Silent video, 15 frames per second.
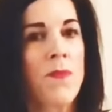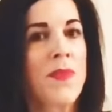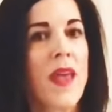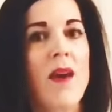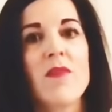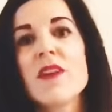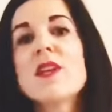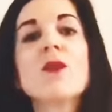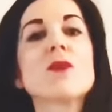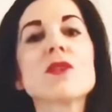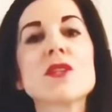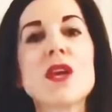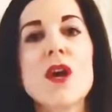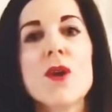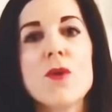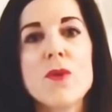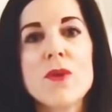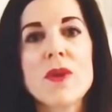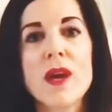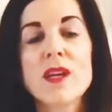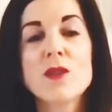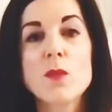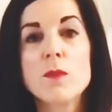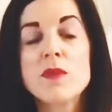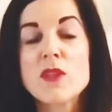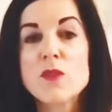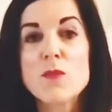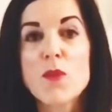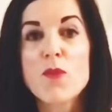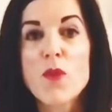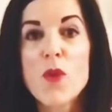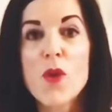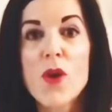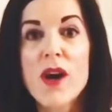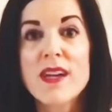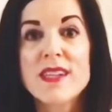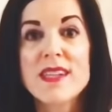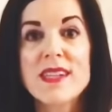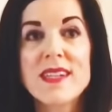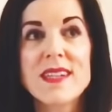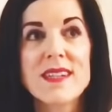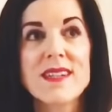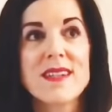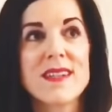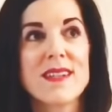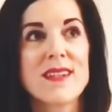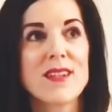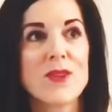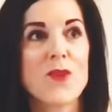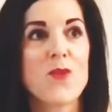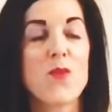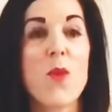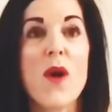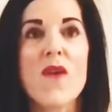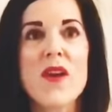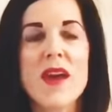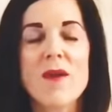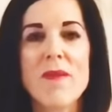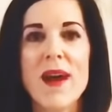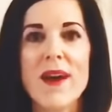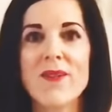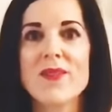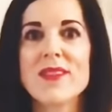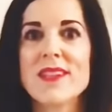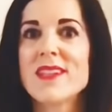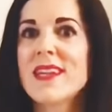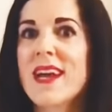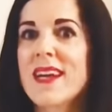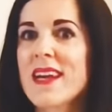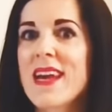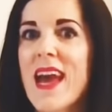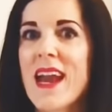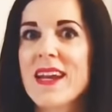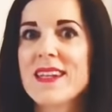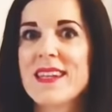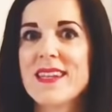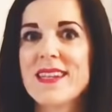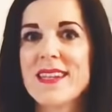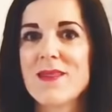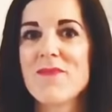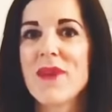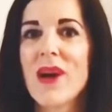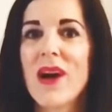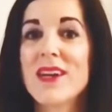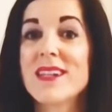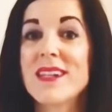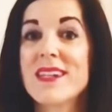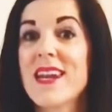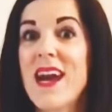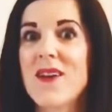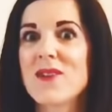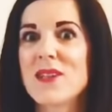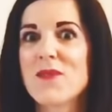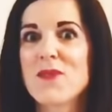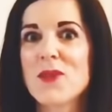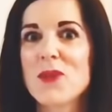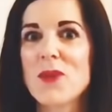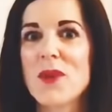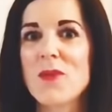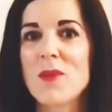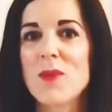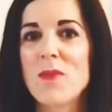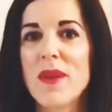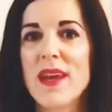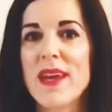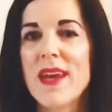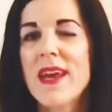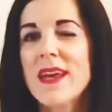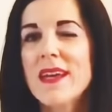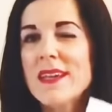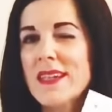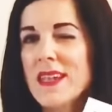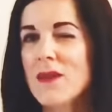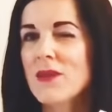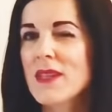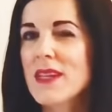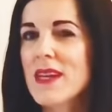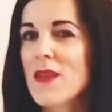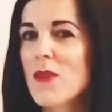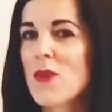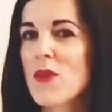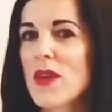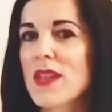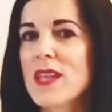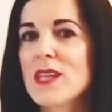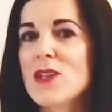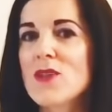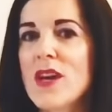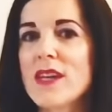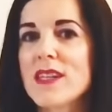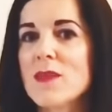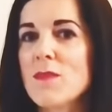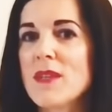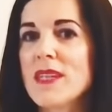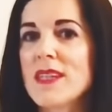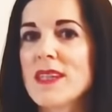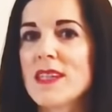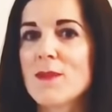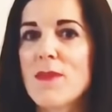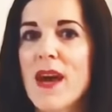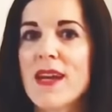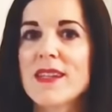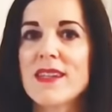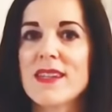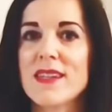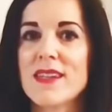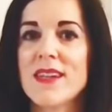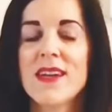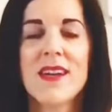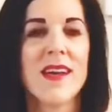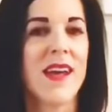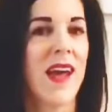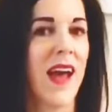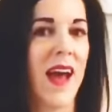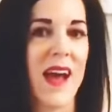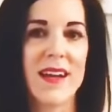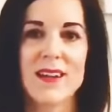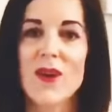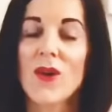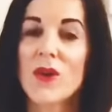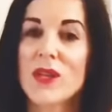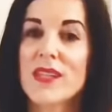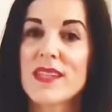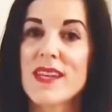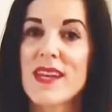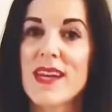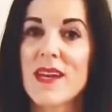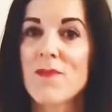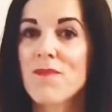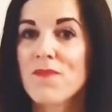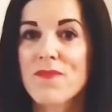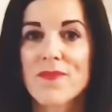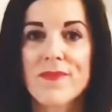having not sewn a swimsuit before, I did sort of worry about the technicalities in behind it and how difficult it would be. So that was another thing that attracted me to this pattern. And honestly,